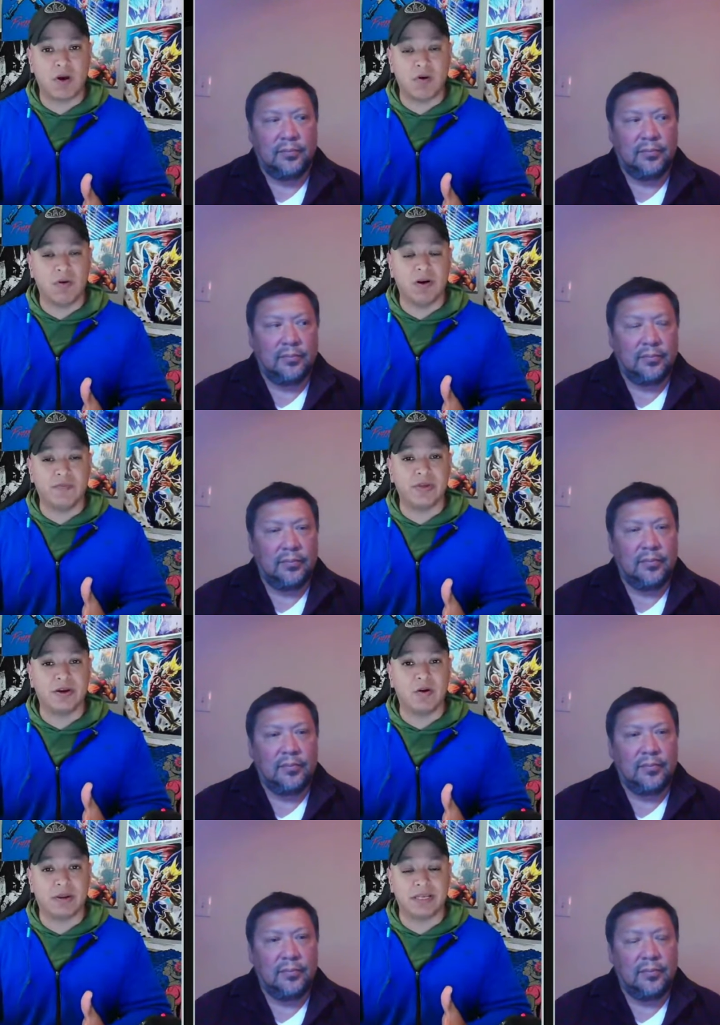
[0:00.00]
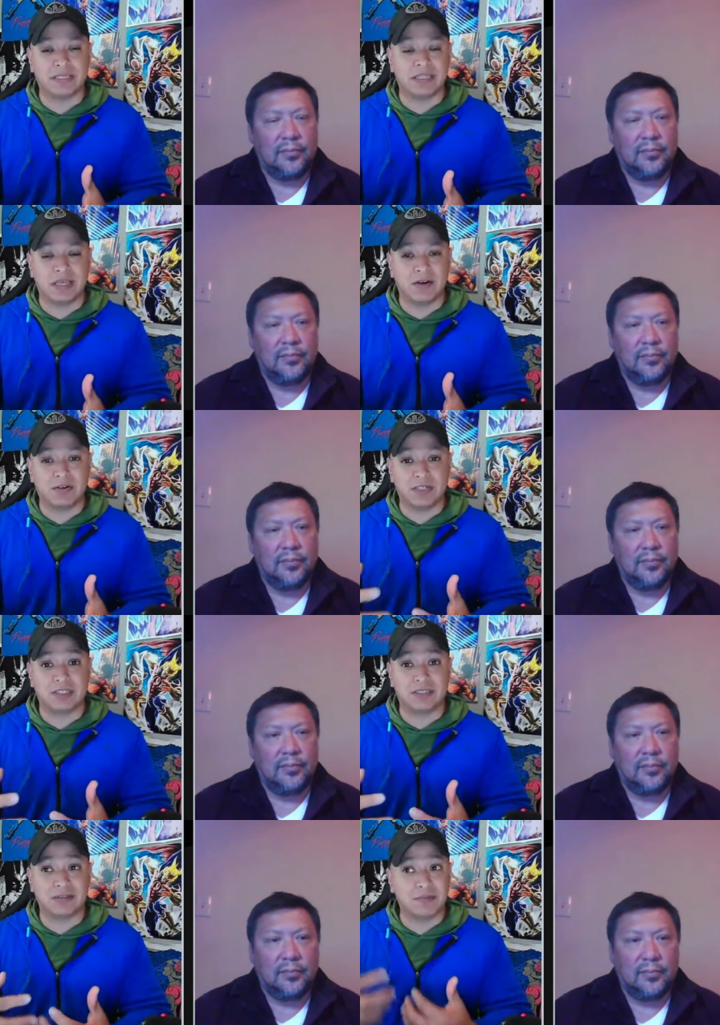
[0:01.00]
Speaker 1: Raul, of the OKC Thunder
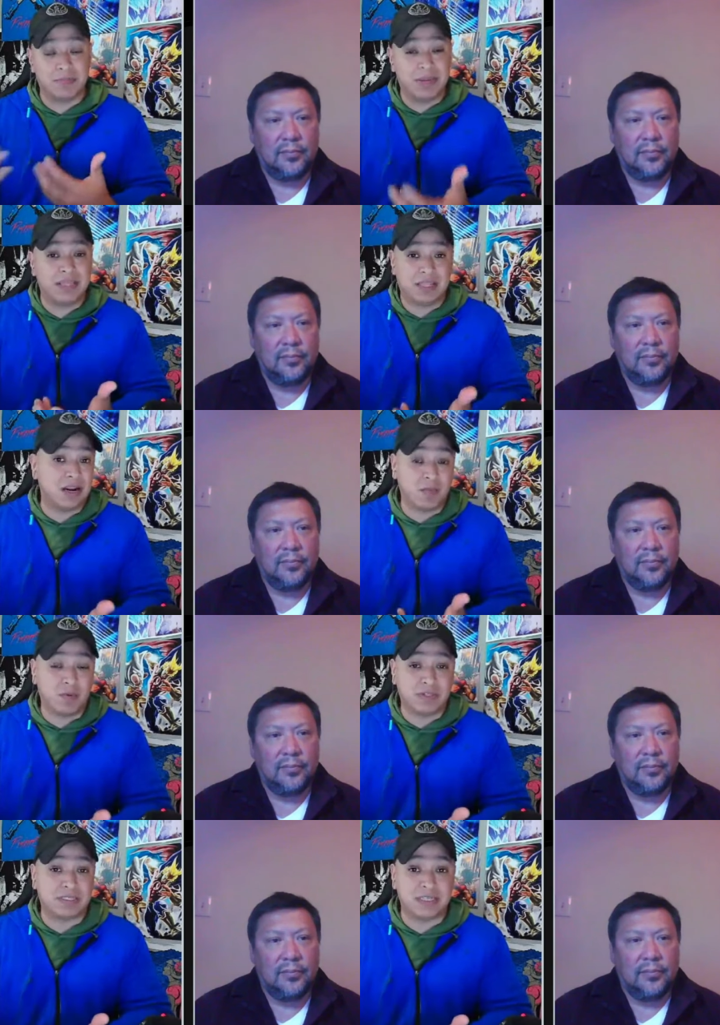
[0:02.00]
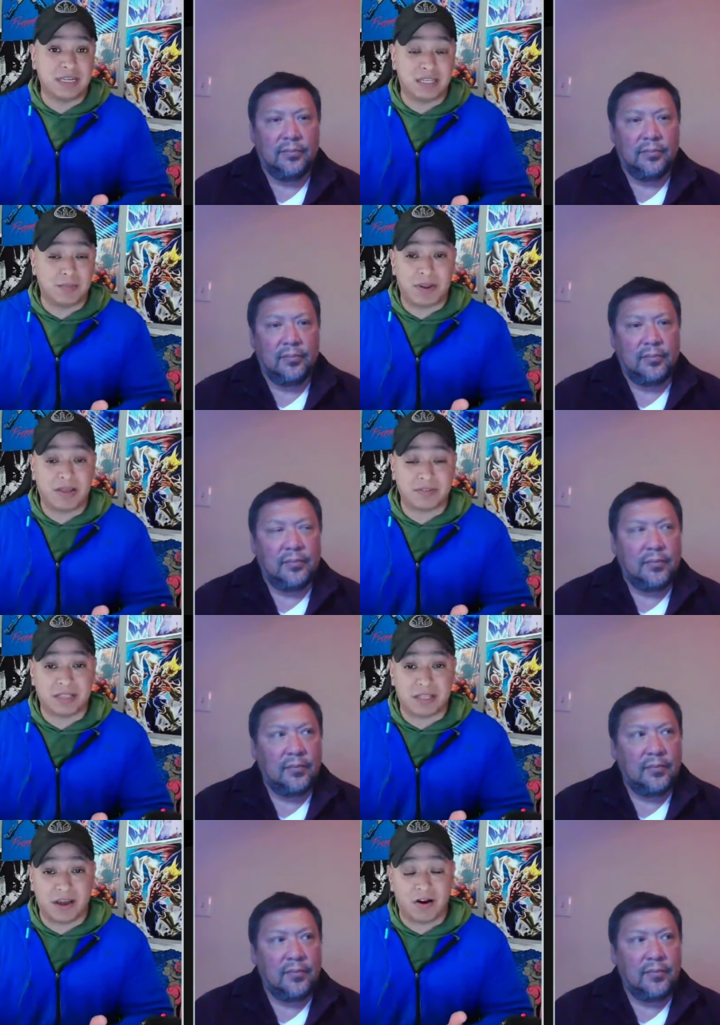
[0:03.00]
just being the number one seed in the playoffs
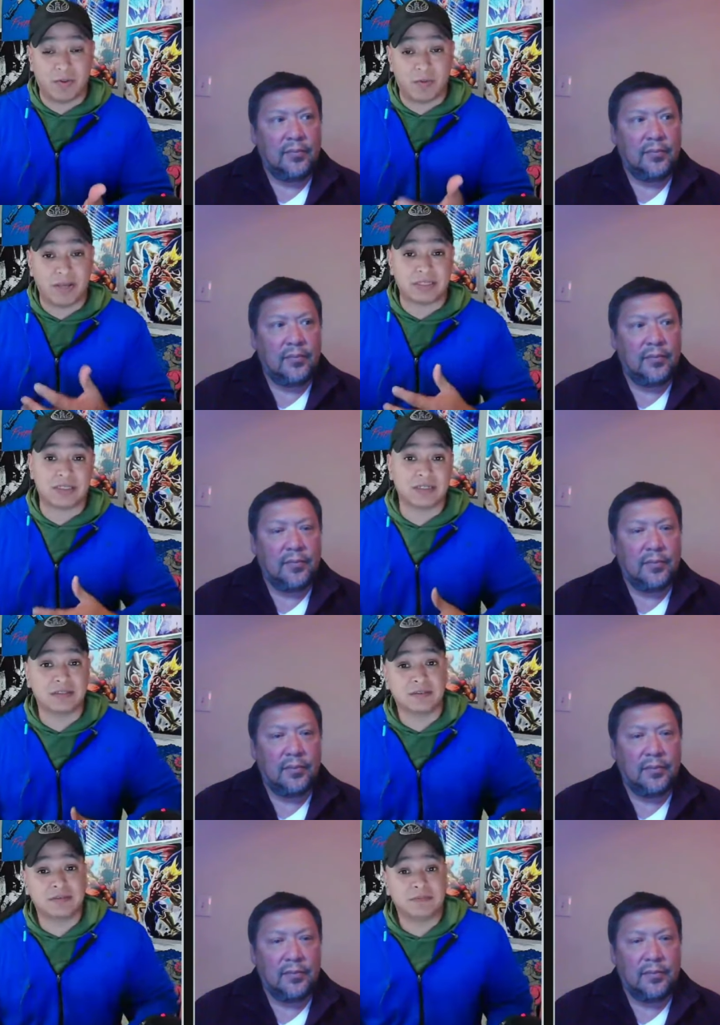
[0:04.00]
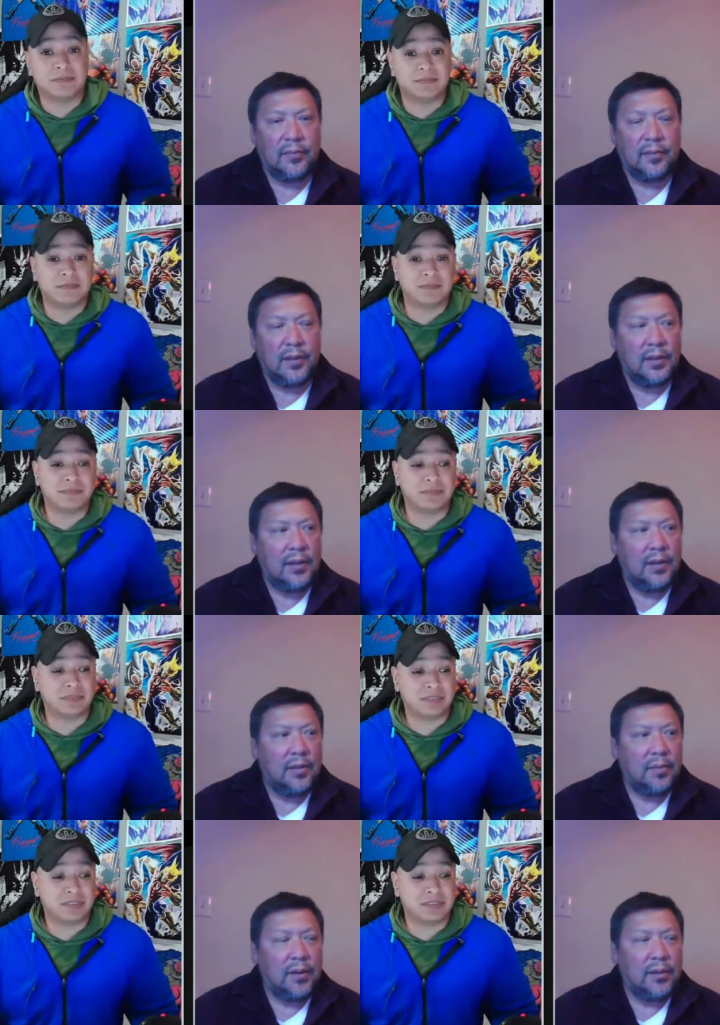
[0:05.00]
that they are in the West?
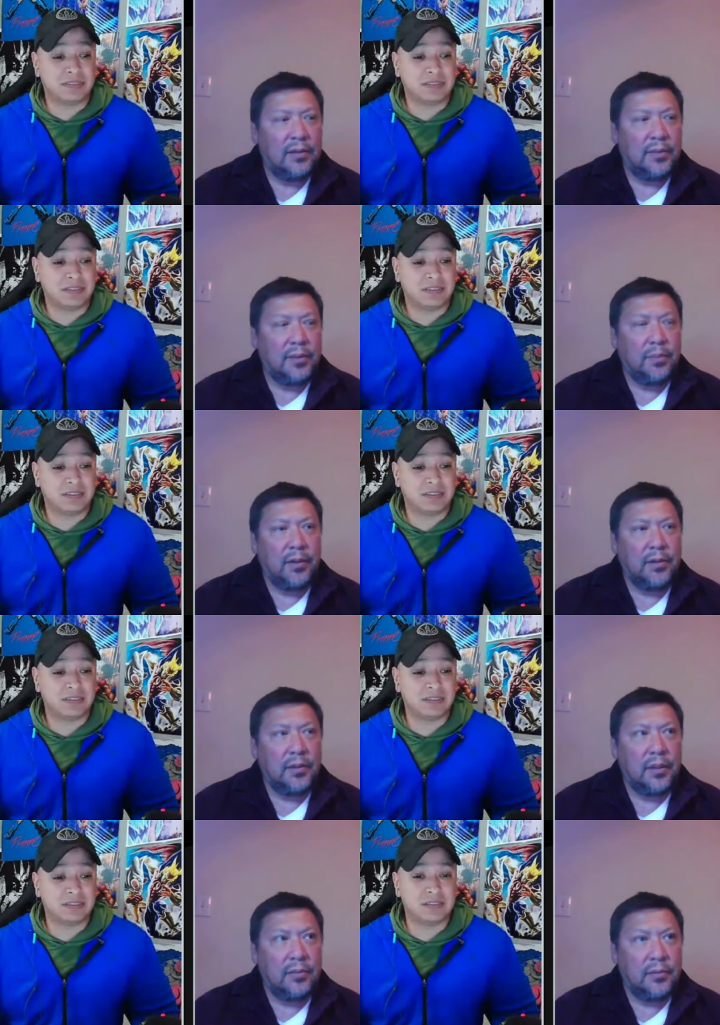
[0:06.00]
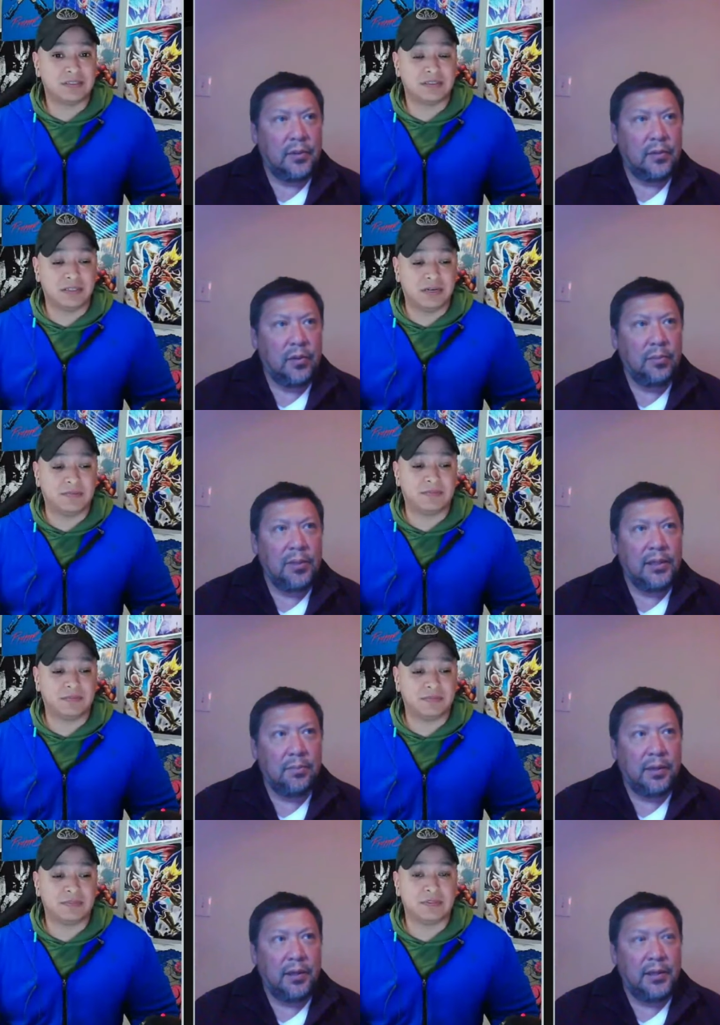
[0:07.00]
Speaker 2: Probably a little bit of both. Uh, you know, Wemby yeah. didn't
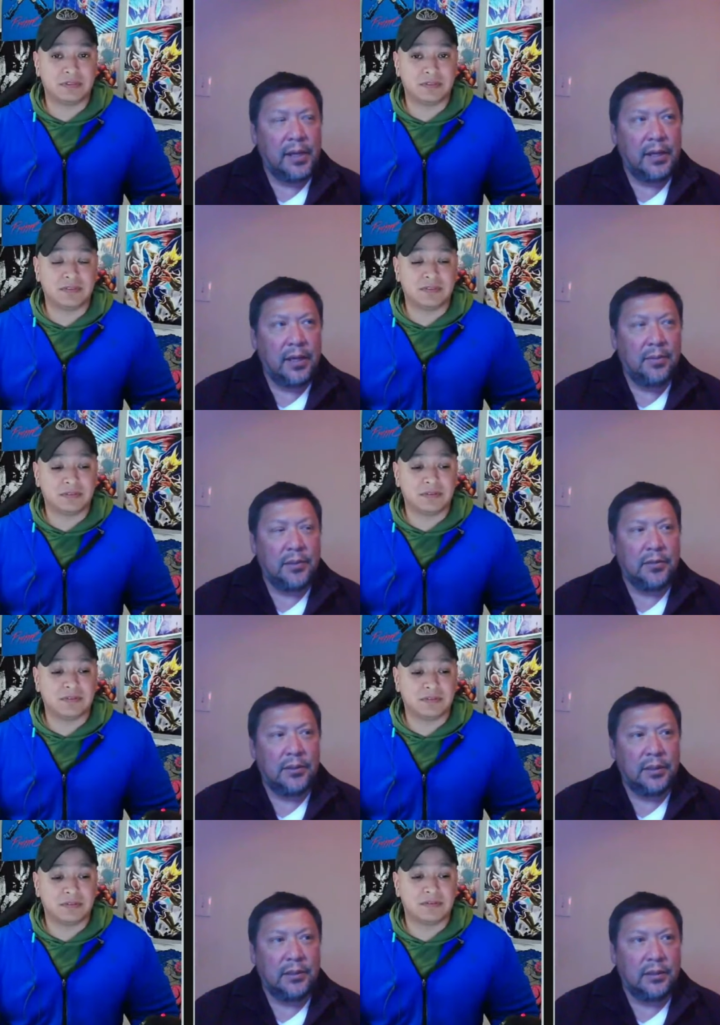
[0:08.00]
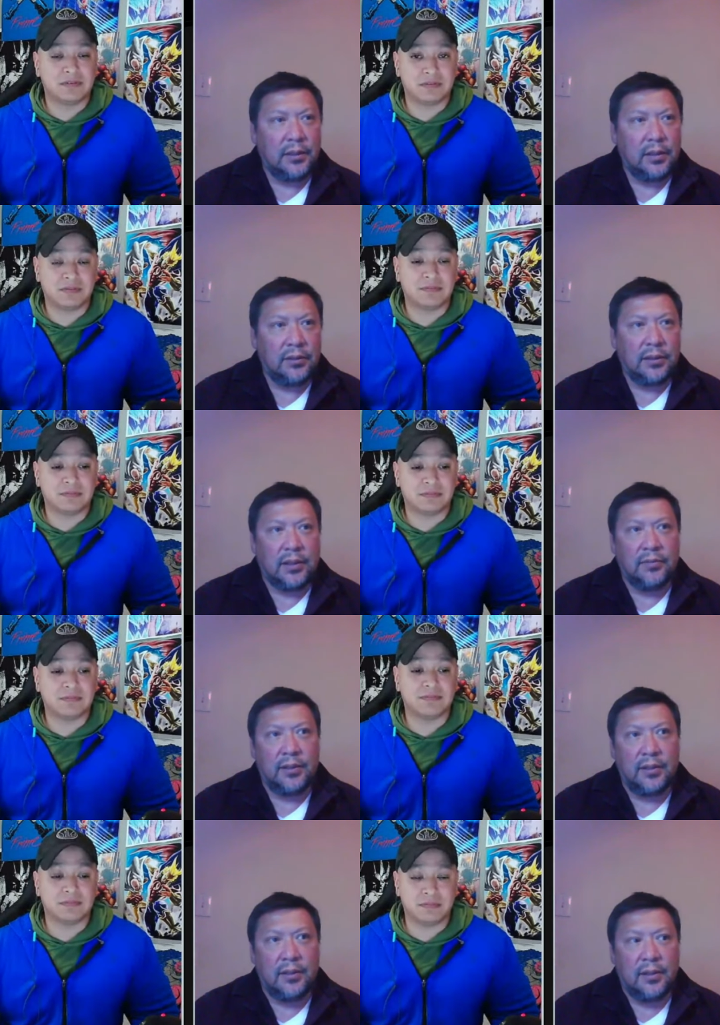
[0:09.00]
play in that game, so it's, you know it's tough
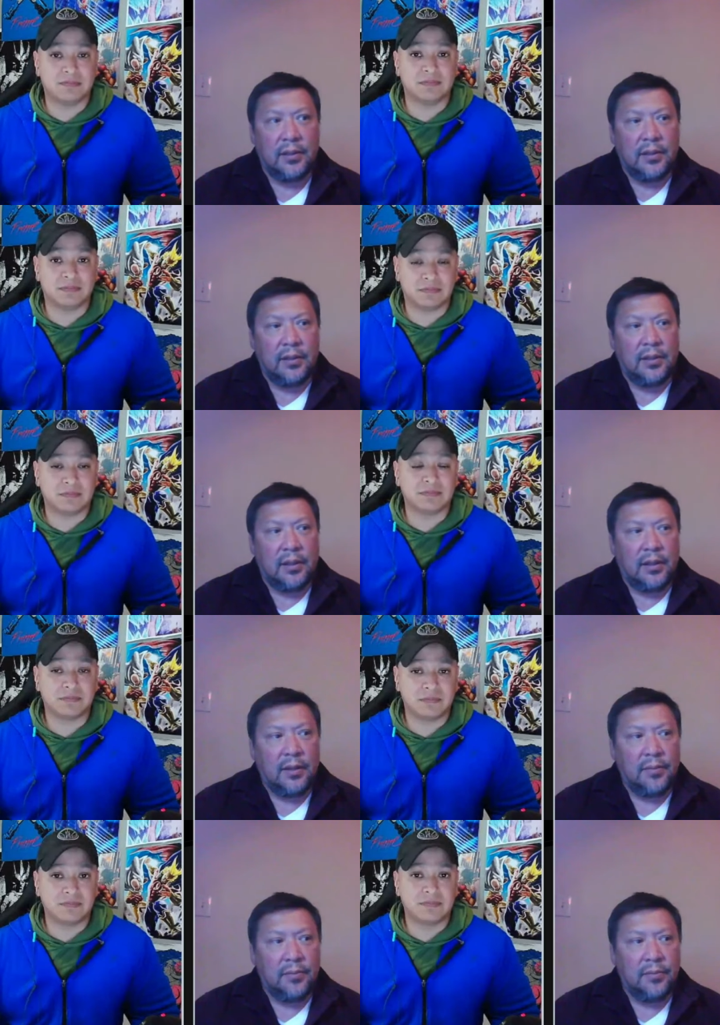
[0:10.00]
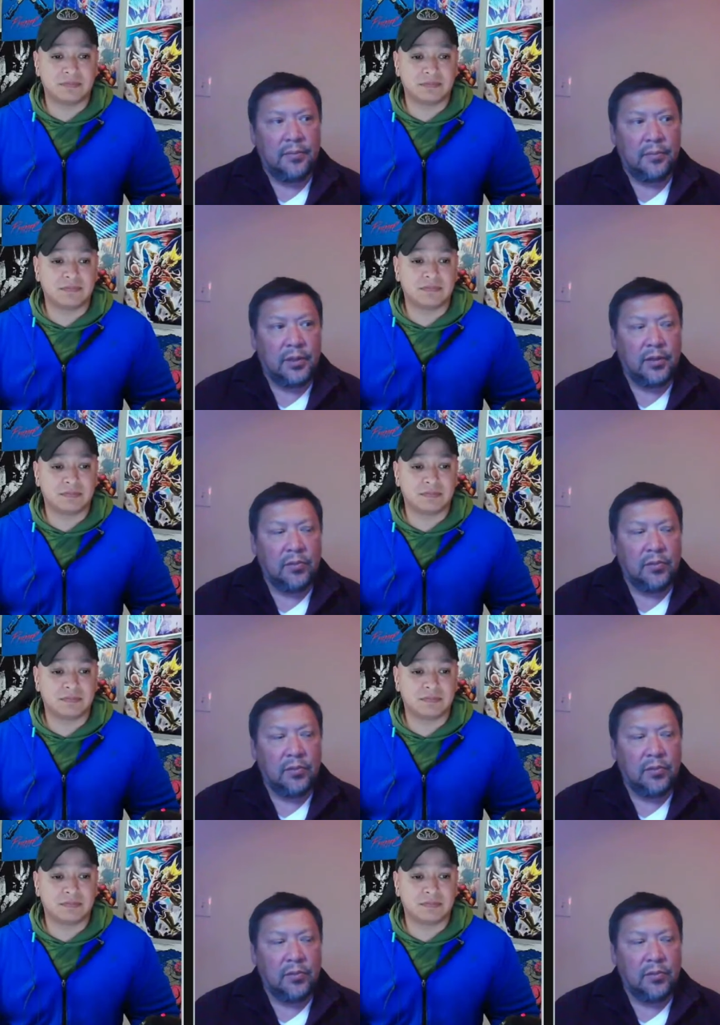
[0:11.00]
to mm-hmm. uh, you know,